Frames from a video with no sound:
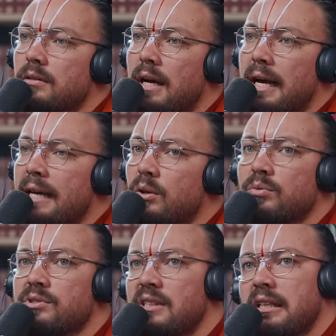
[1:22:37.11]
I, I
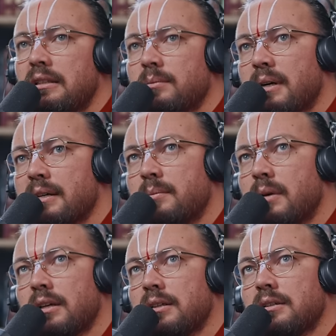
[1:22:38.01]
don't see Bhakti
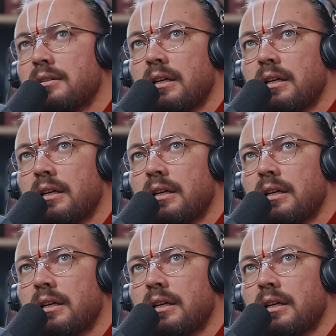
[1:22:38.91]
Marga